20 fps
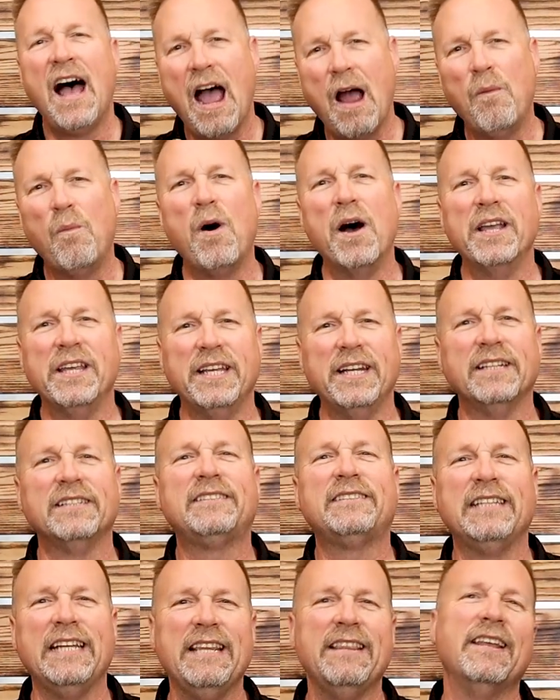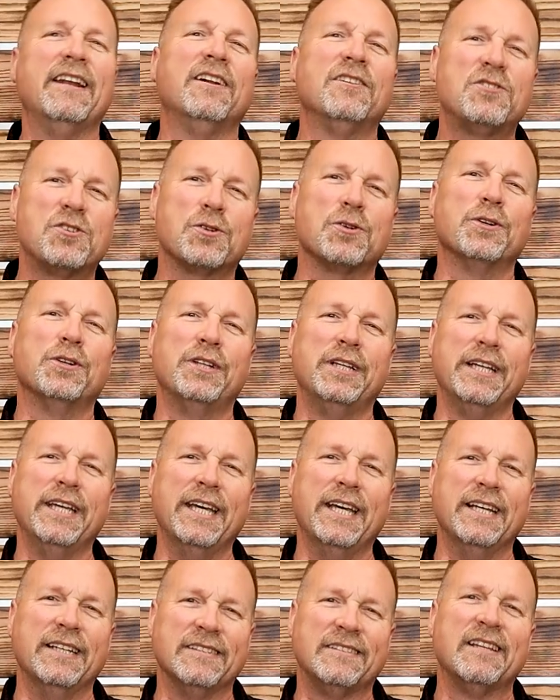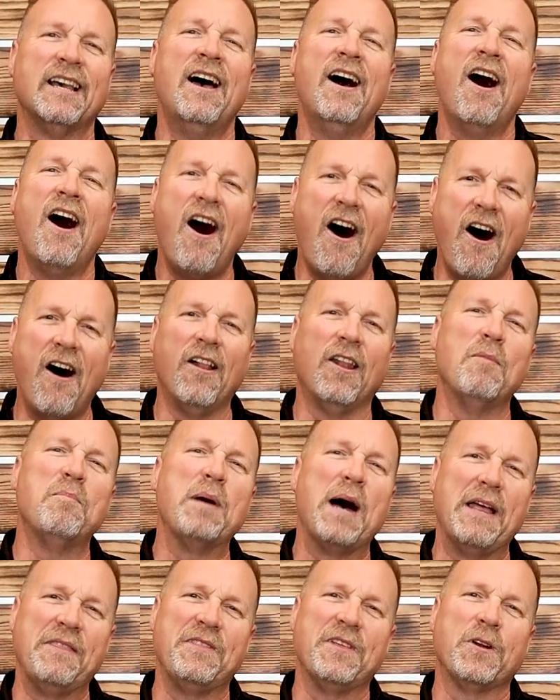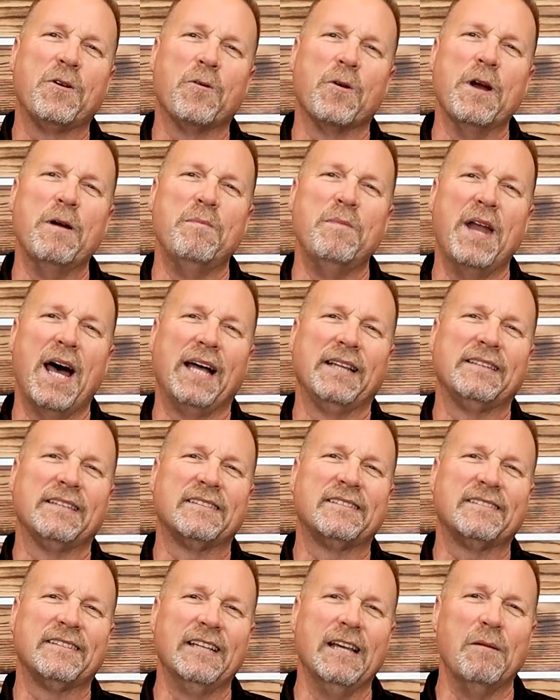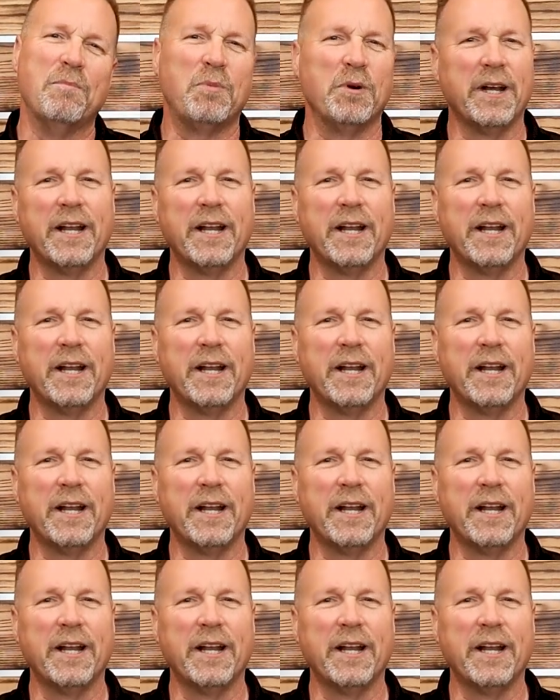I want you to see that it truly is all about the grip, not the slip.